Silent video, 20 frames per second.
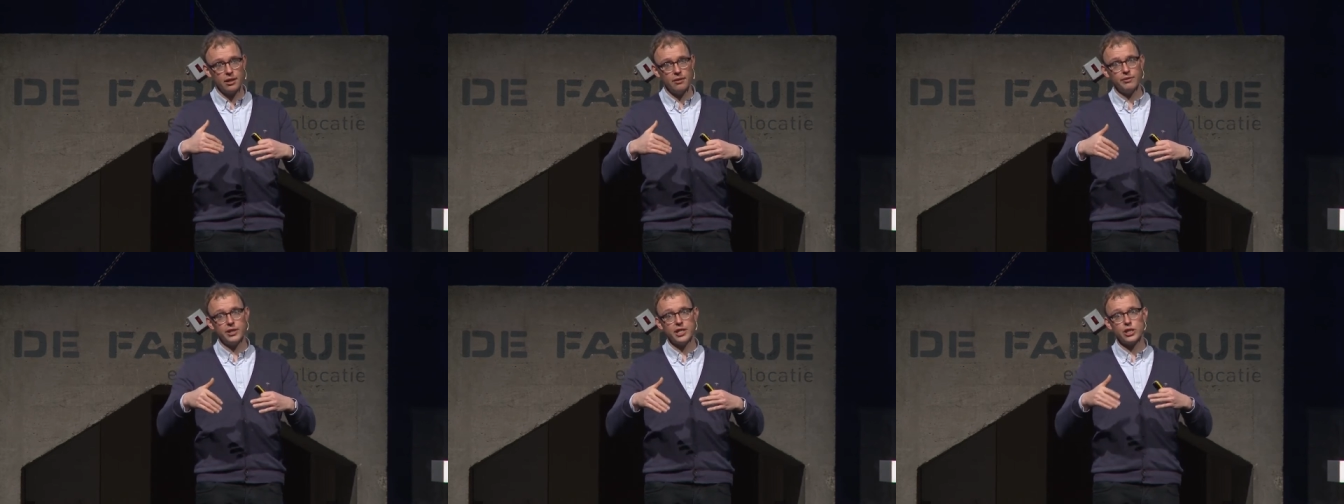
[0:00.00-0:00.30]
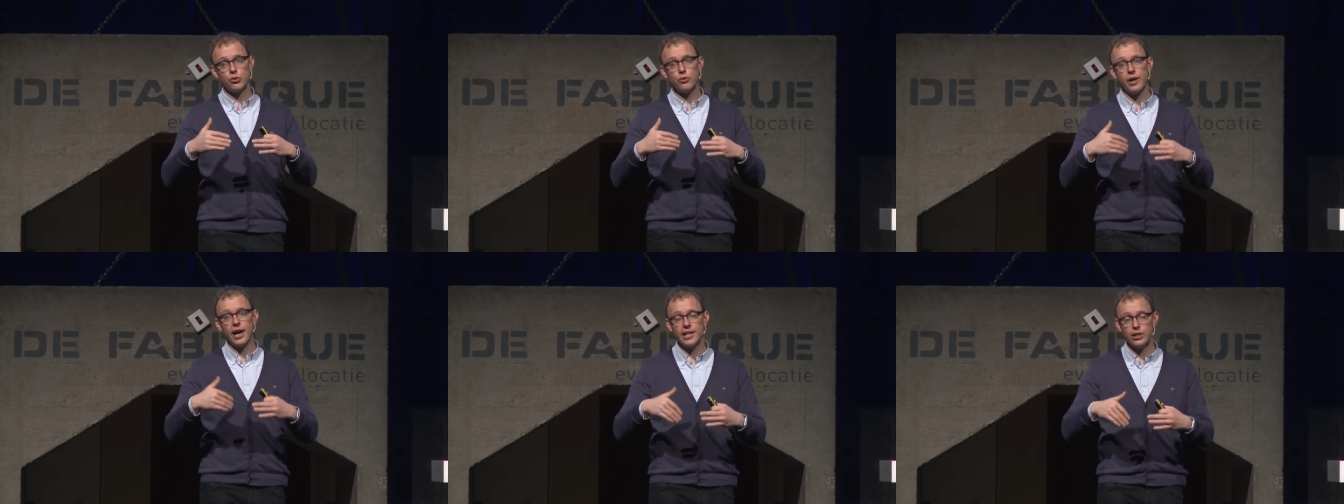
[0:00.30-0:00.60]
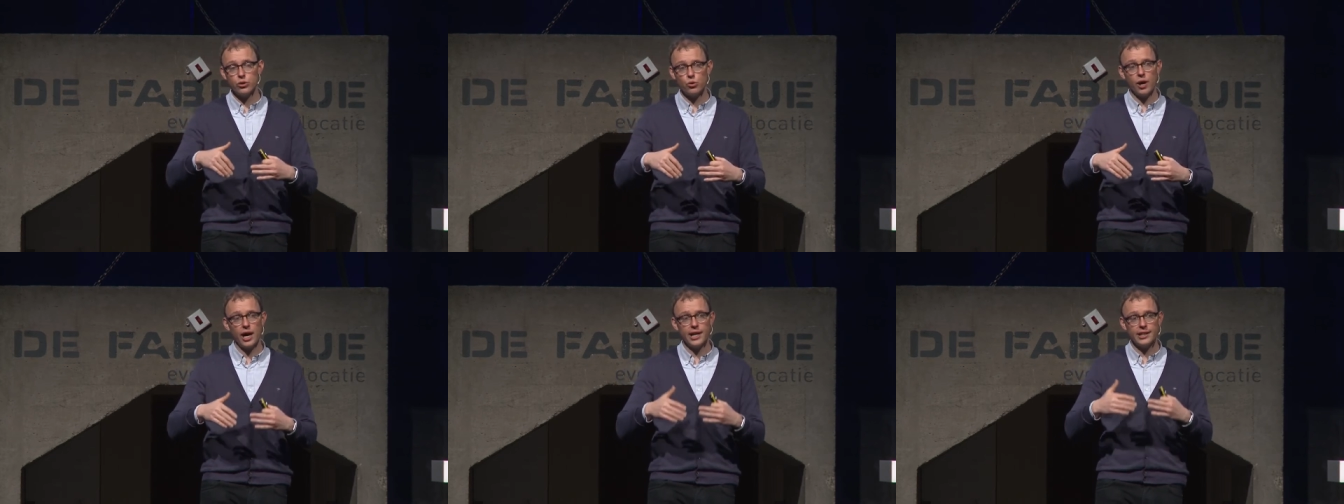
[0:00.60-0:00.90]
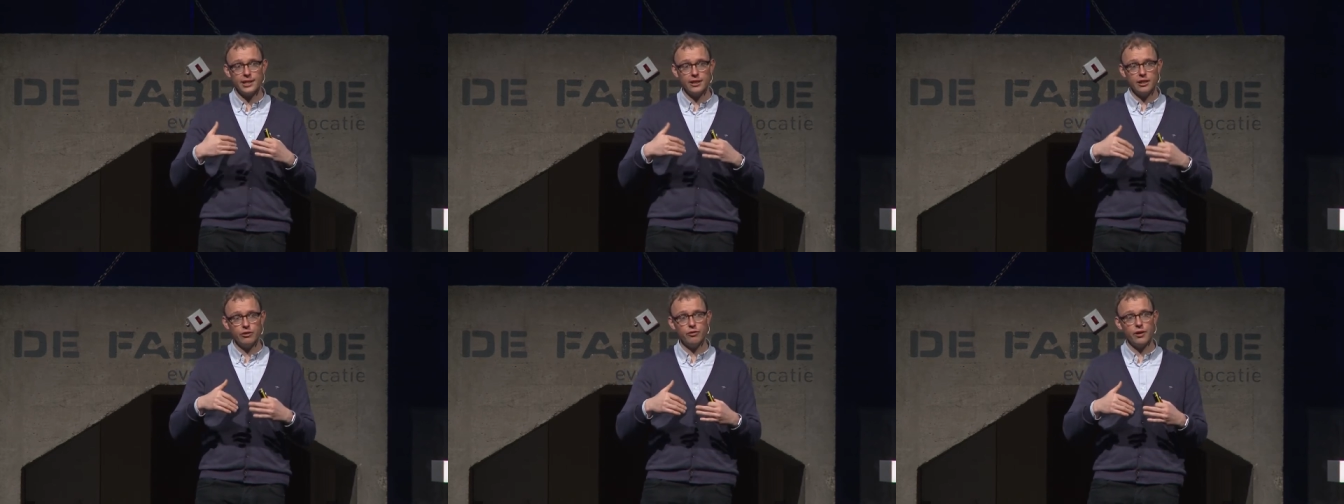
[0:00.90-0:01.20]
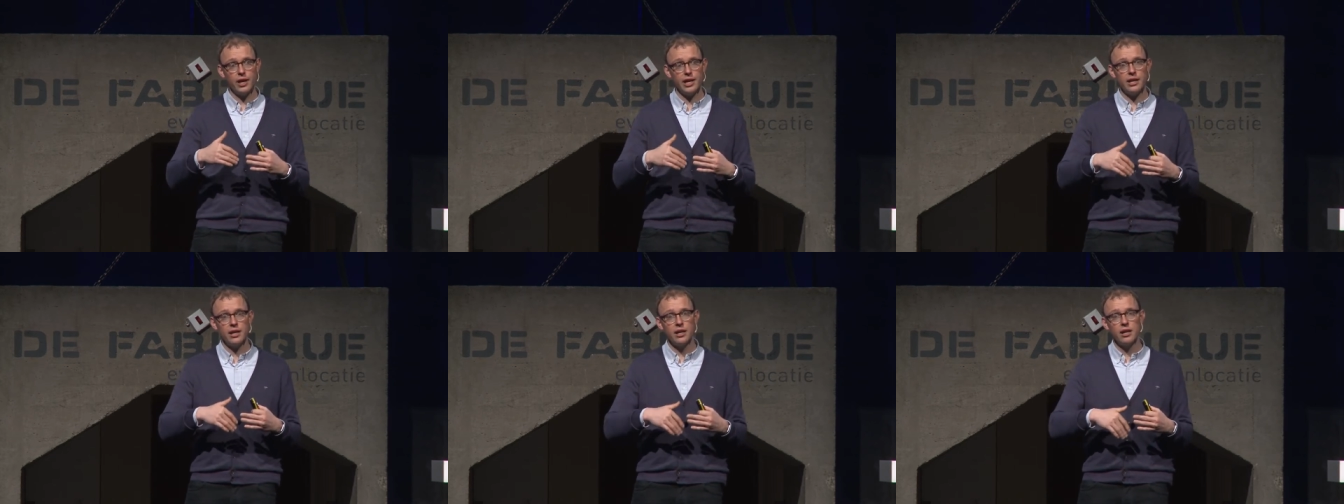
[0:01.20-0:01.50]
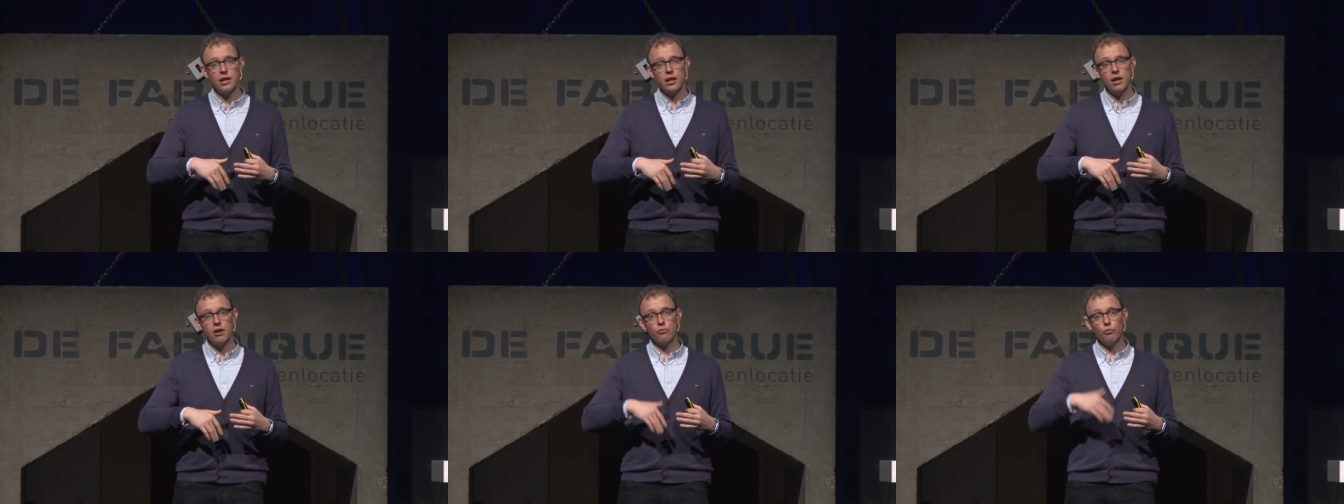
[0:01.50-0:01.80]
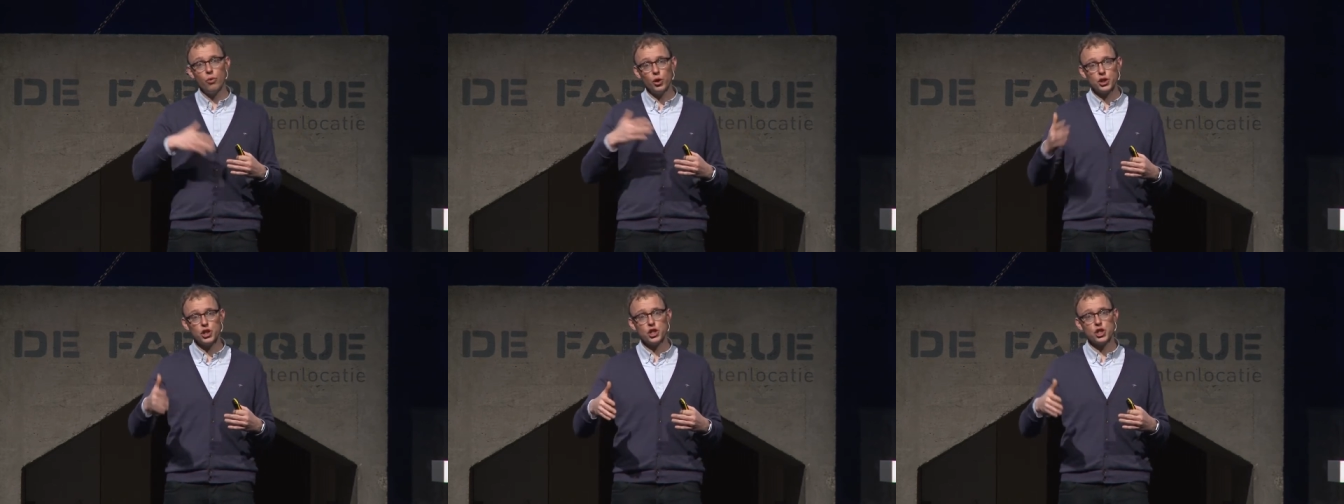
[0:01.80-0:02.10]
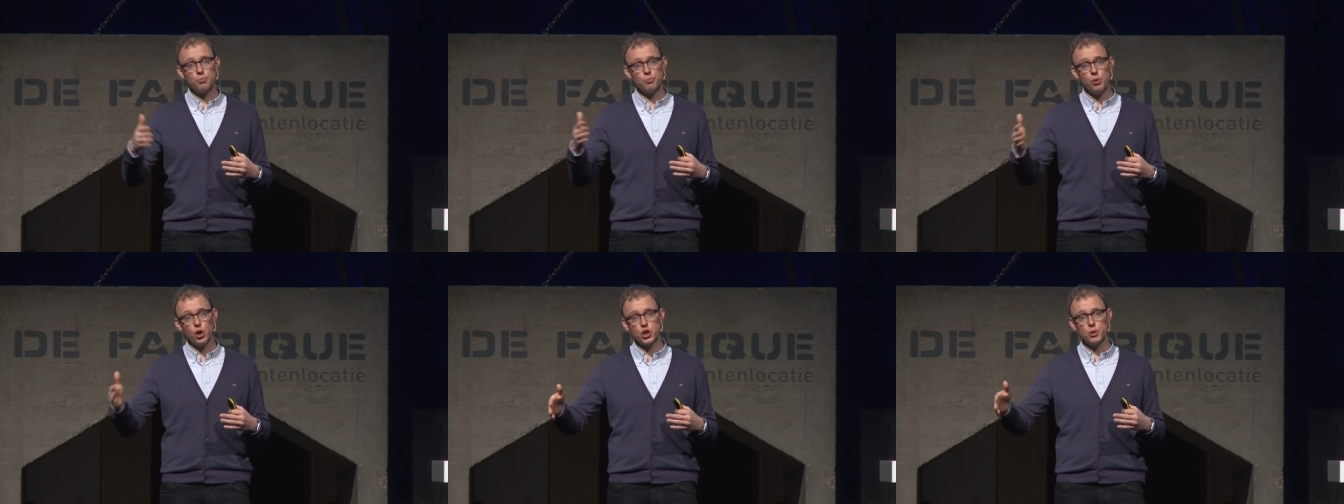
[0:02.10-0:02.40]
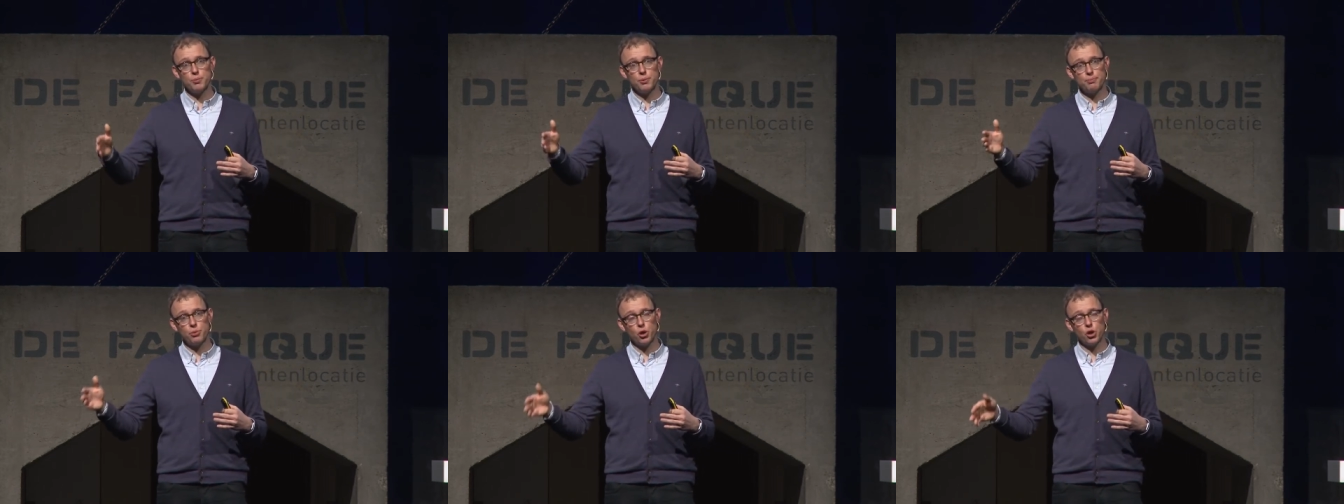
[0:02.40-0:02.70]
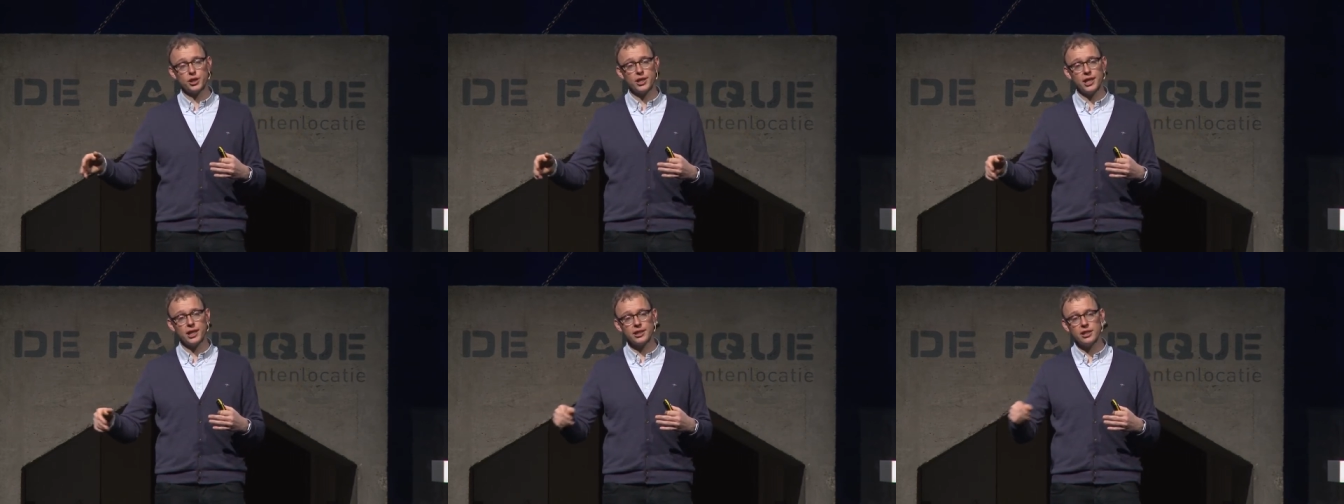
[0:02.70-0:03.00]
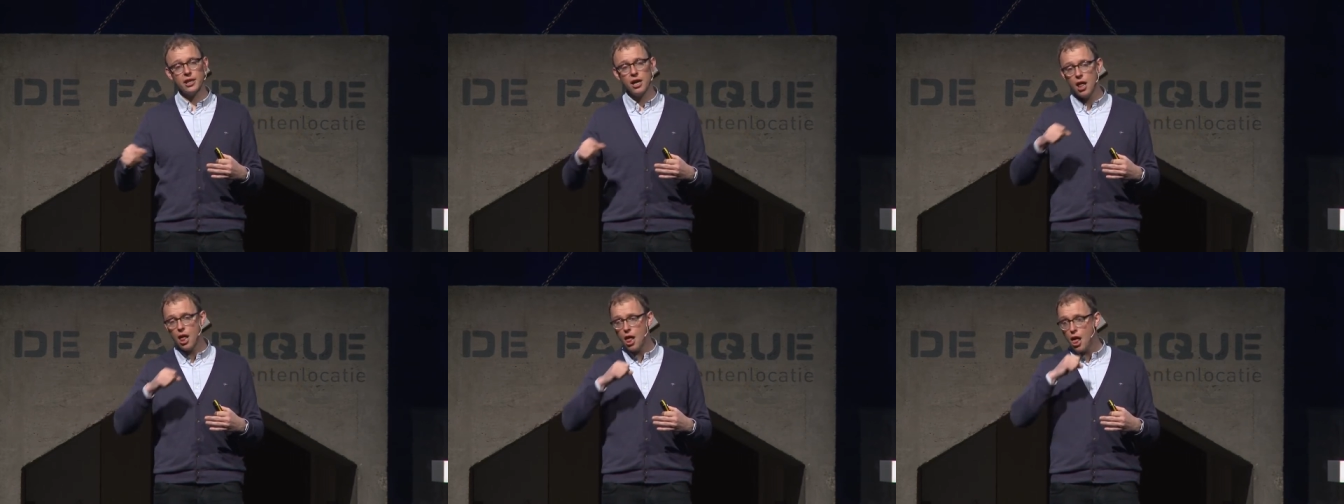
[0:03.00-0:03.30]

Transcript: we try to identify what is the possible product